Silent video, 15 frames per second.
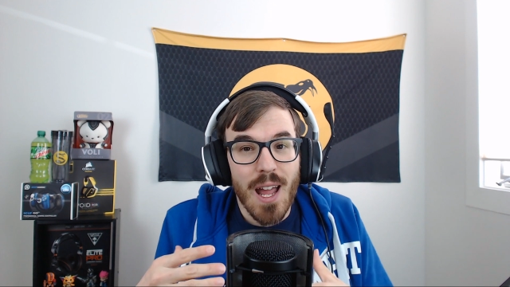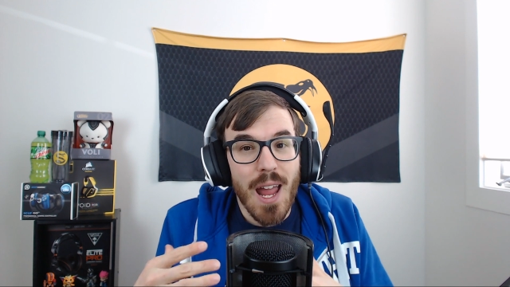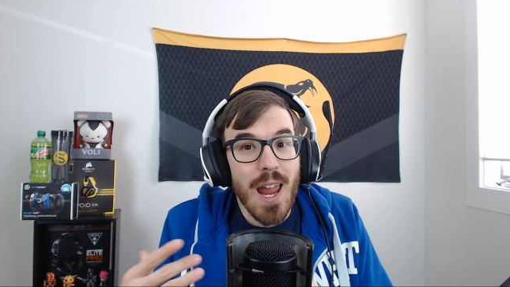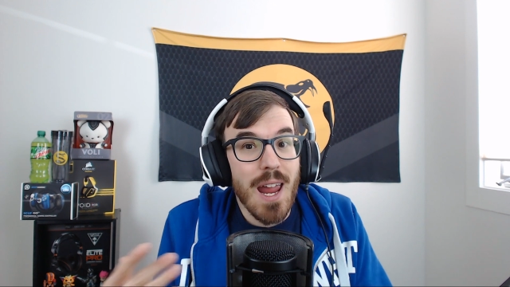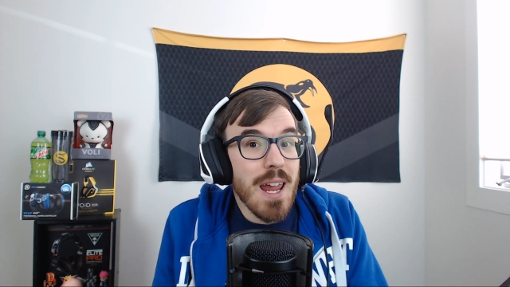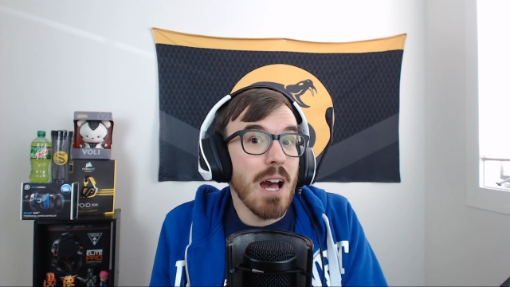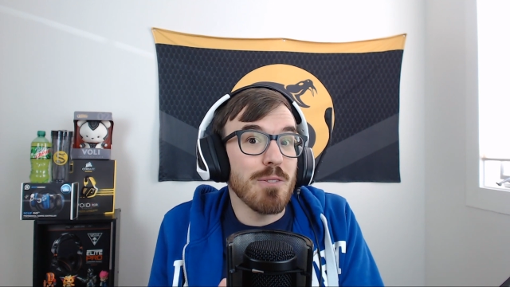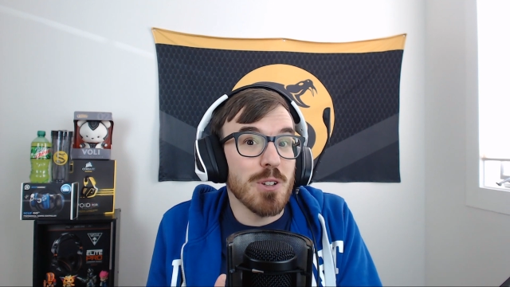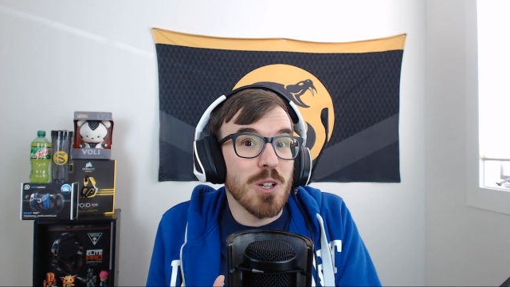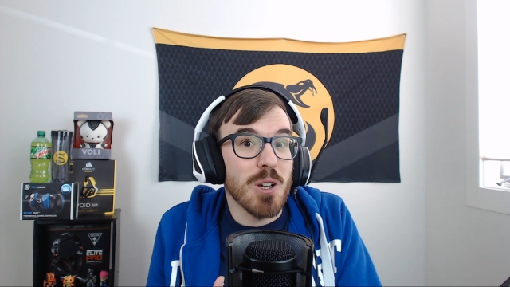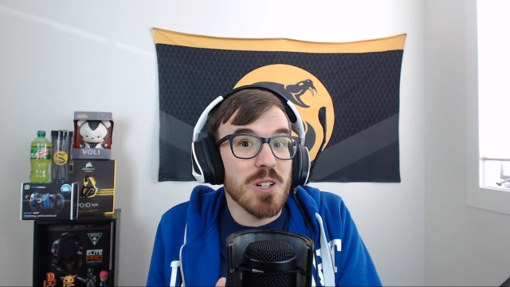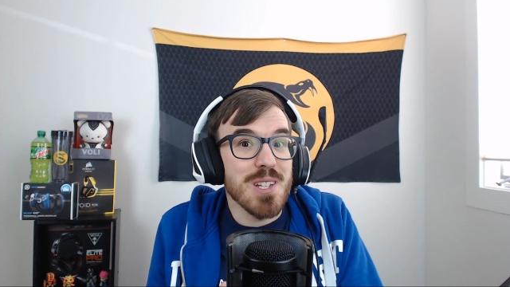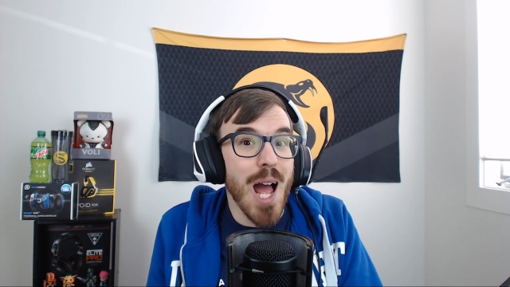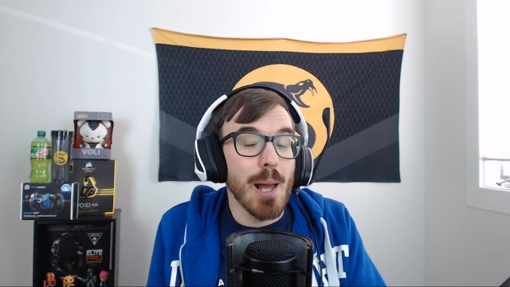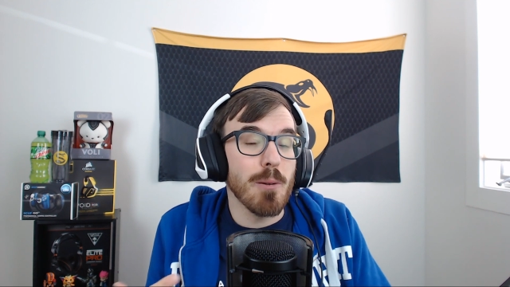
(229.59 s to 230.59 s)
A, having a
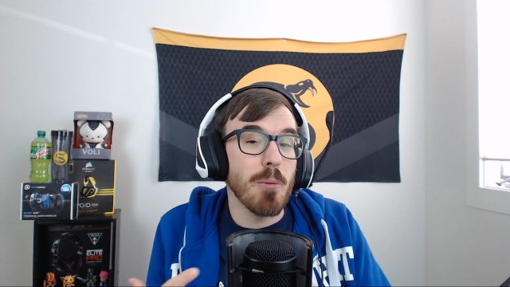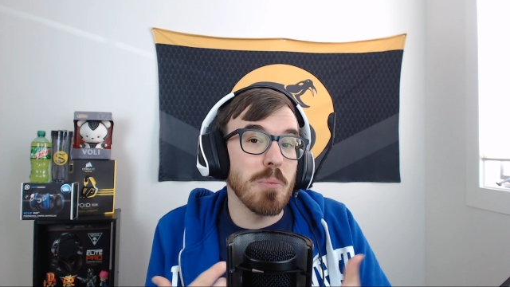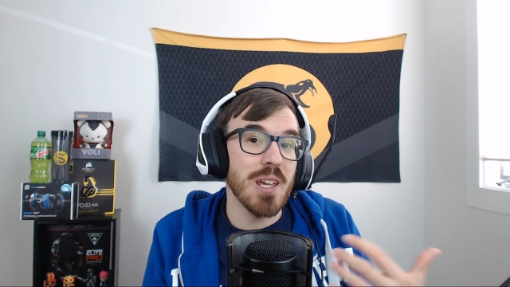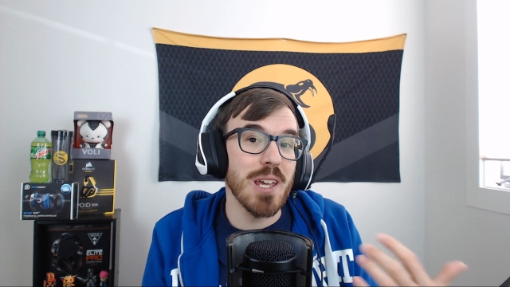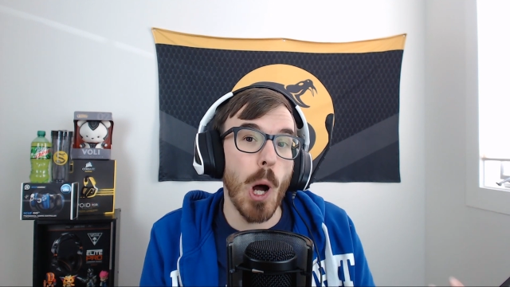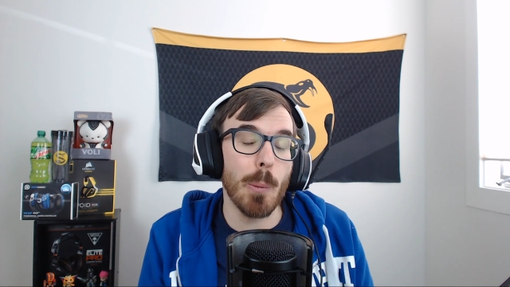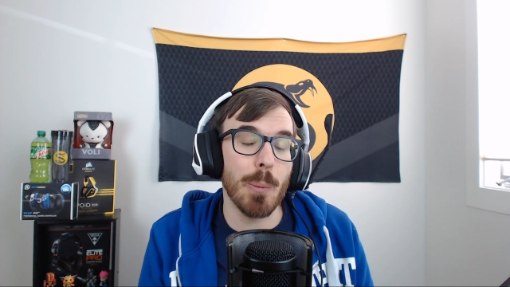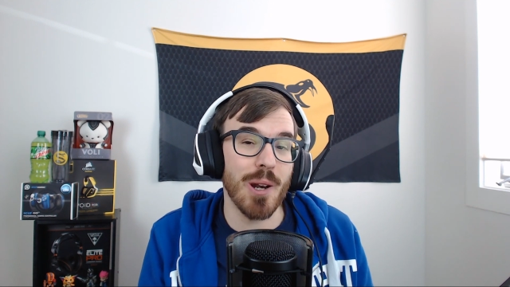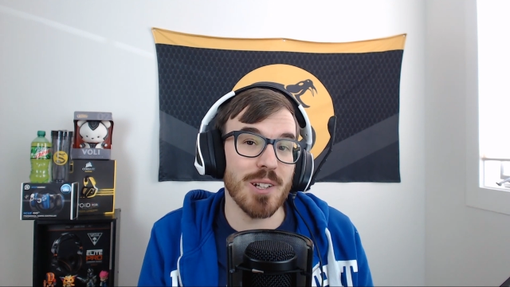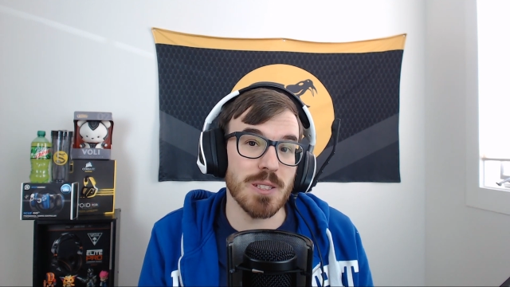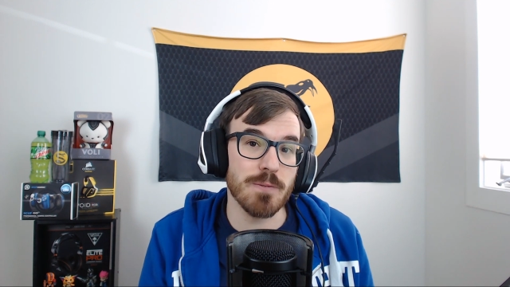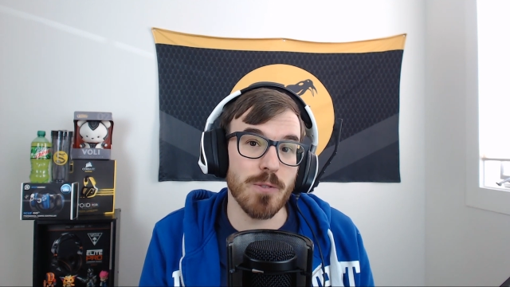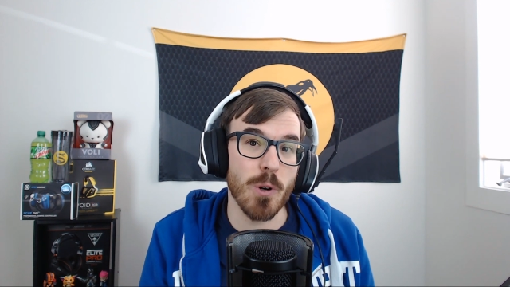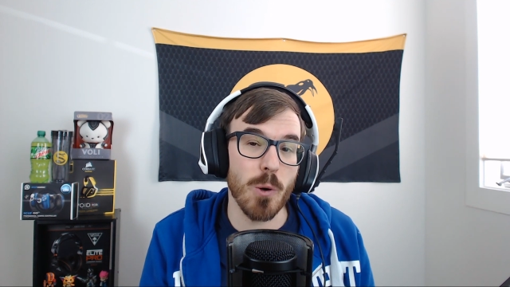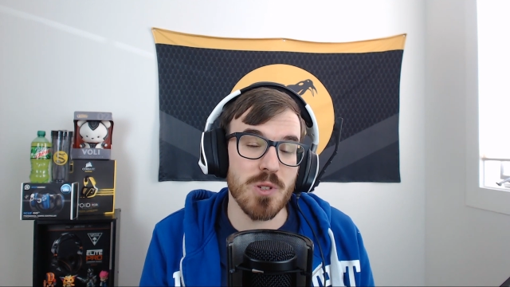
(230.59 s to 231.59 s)
good time, and B, helping out
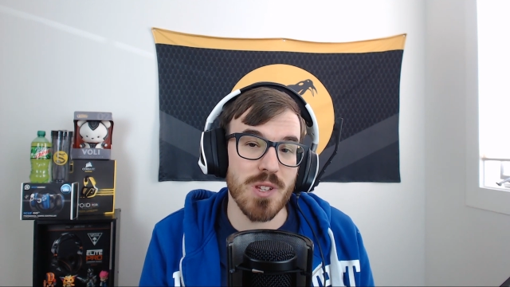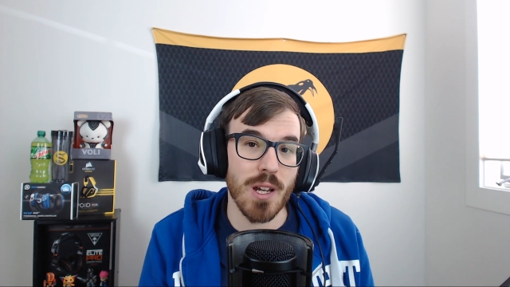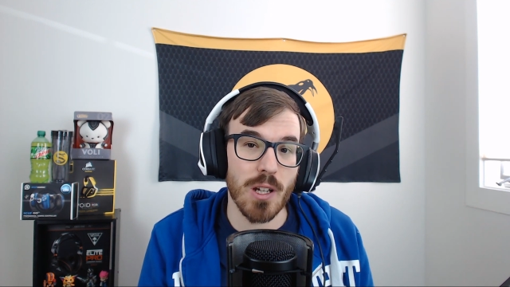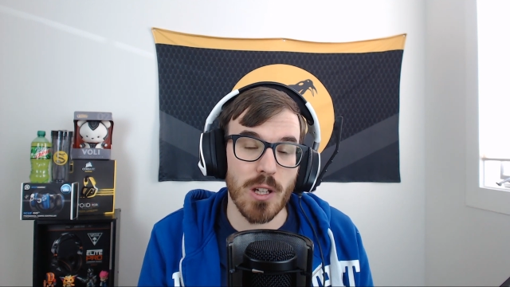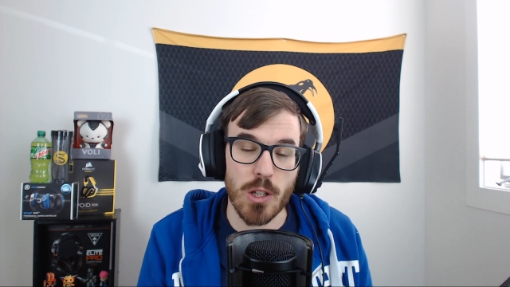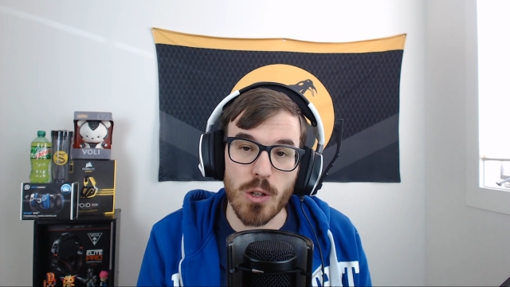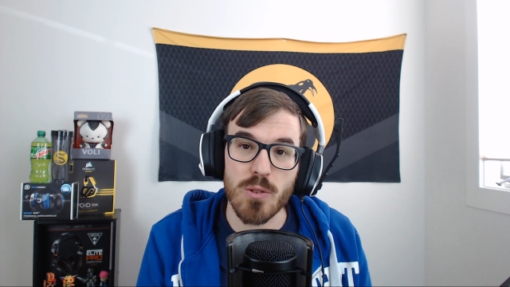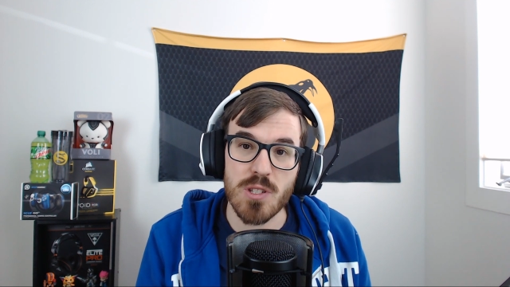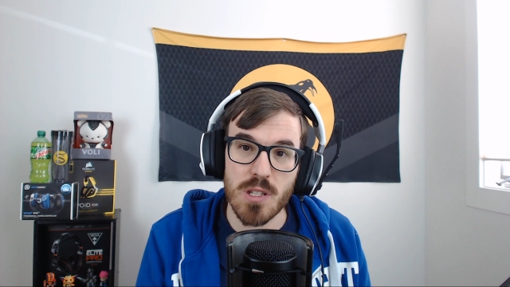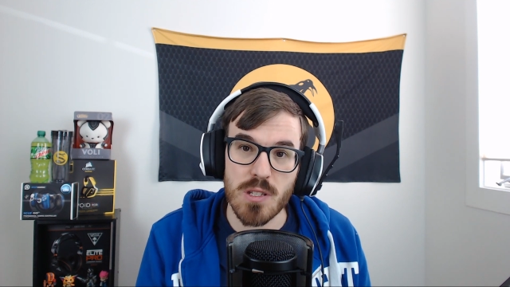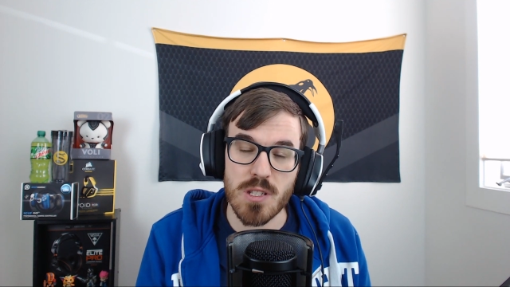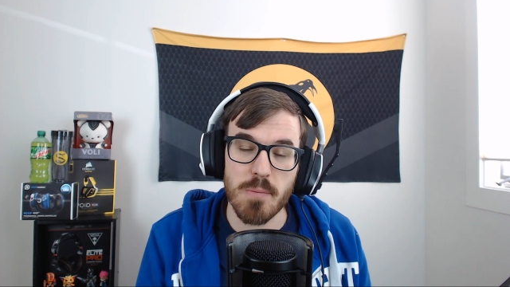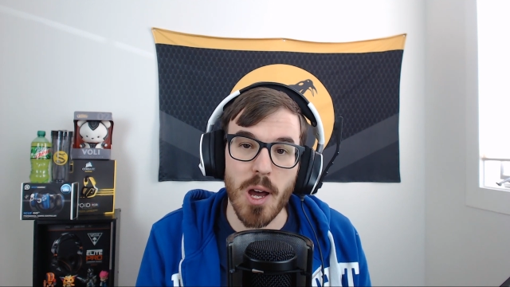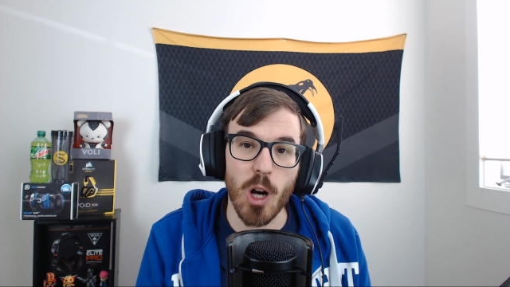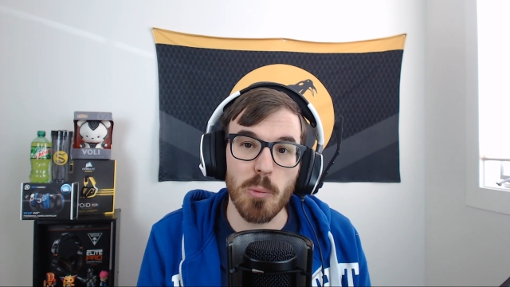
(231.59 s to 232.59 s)
some folks that could use
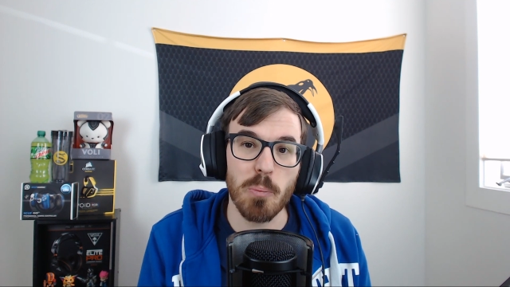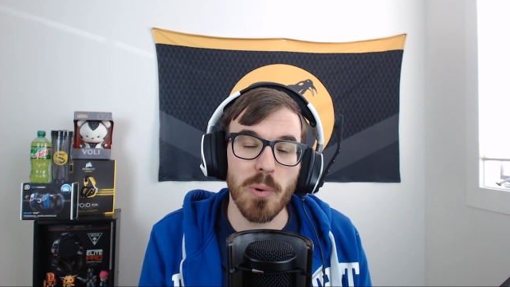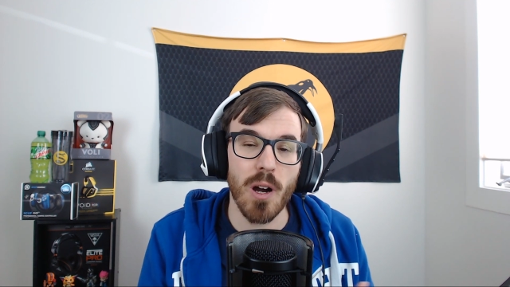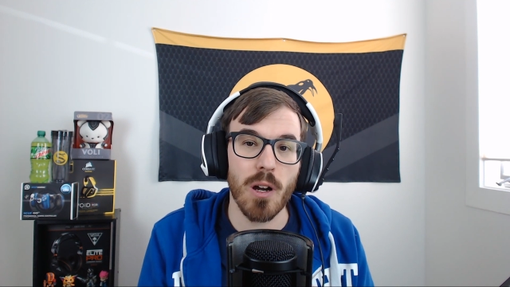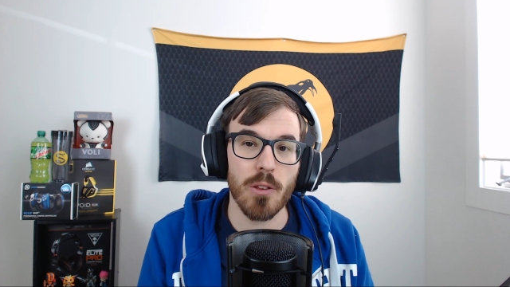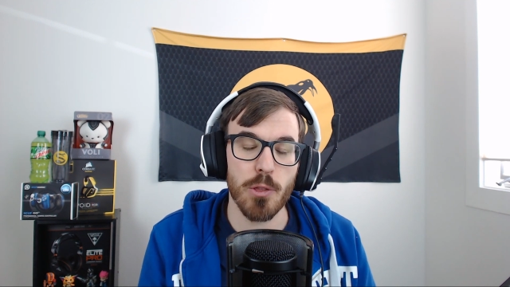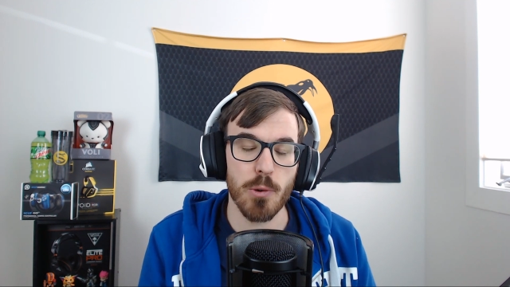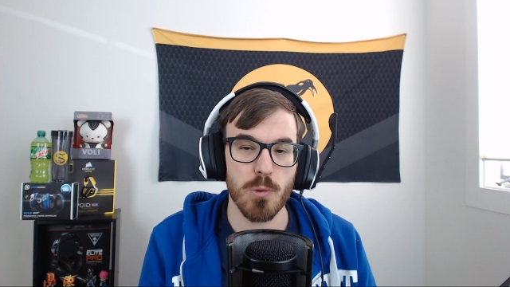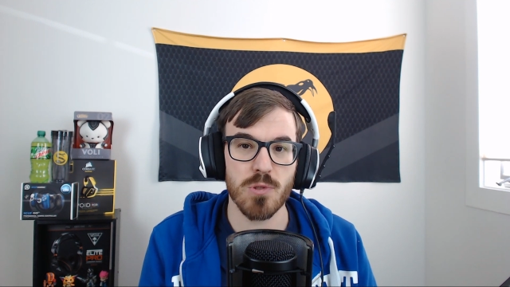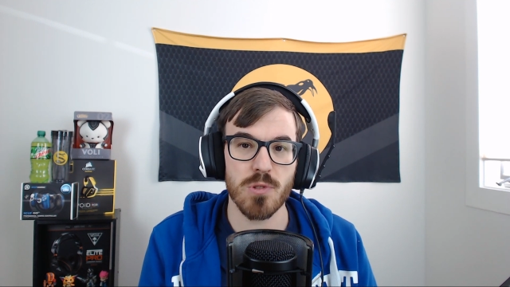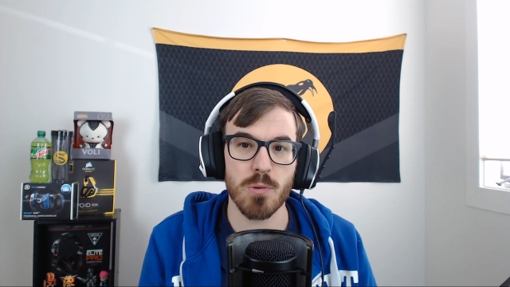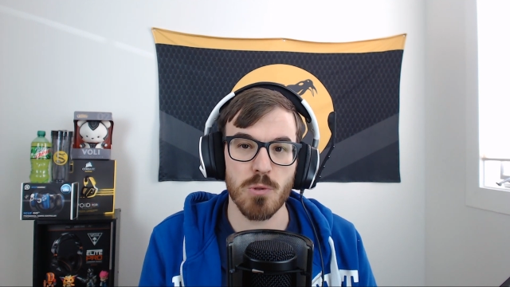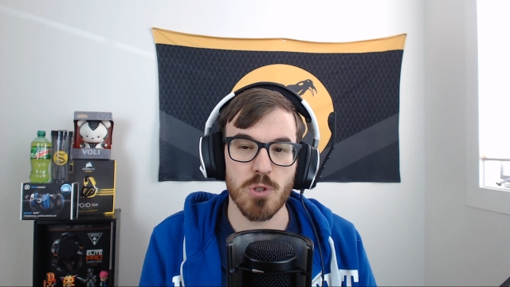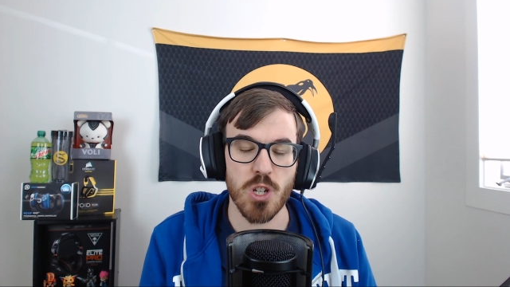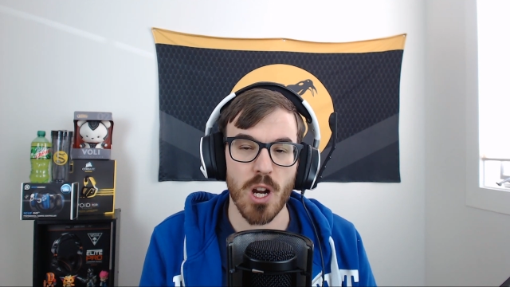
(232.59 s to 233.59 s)
some help
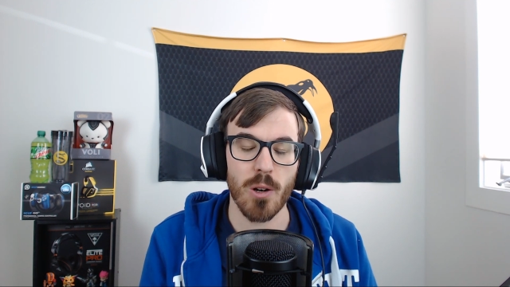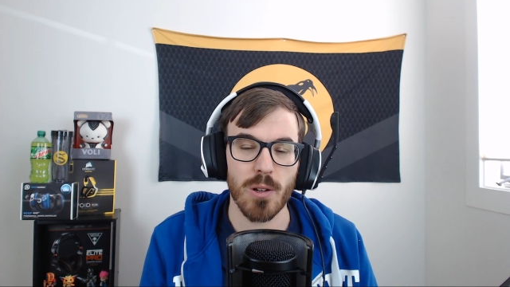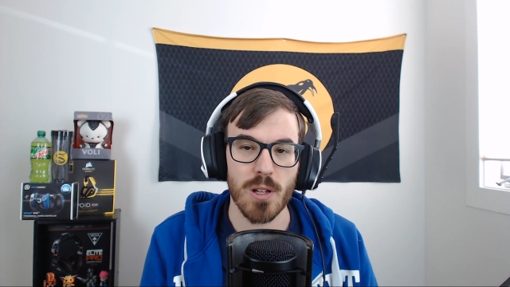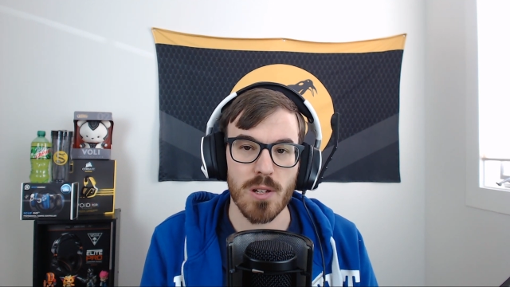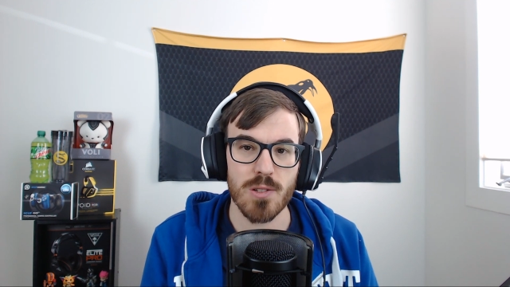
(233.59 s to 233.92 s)
through charity.